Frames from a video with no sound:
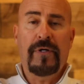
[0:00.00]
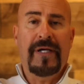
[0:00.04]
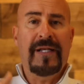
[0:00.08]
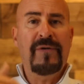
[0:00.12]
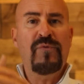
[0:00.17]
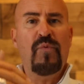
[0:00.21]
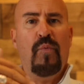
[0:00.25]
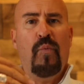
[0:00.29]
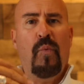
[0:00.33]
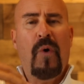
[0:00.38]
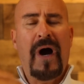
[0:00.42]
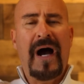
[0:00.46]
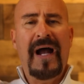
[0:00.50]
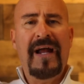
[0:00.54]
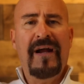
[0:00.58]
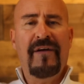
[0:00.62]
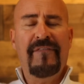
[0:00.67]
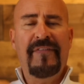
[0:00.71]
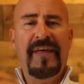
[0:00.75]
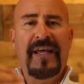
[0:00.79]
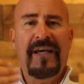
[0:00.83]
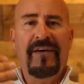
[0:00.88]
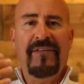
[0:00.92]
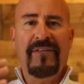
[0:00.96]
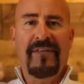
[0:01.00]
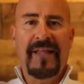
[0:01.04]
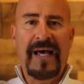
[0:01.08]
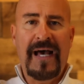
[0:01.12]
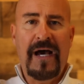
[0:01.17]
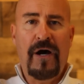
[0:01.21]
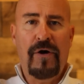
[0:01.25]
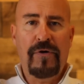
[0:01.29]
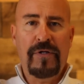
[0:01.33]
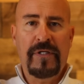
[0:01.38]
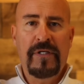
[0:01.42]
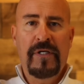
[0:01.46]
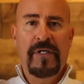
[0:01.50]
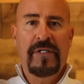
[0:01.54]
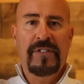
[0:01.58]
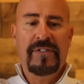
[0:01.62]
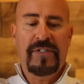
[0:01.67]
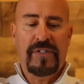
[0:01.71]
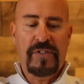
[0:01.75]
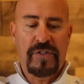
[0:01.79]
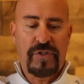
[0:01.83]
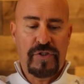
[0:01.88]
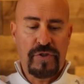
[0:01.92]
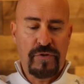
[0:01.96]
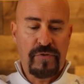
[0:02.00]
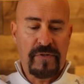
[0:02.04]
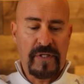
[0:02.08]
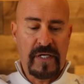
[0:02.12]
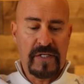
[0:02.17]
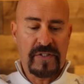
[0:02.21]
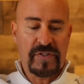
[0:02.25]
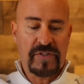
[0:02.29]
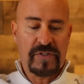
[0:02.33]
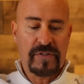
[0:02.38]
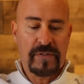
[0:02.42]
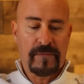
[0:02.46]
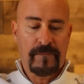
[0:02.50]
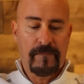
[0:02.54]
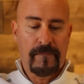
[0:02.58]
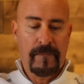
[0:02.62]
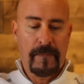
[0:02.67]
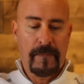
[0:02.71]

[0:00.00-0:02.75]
And why are they allowed to do this?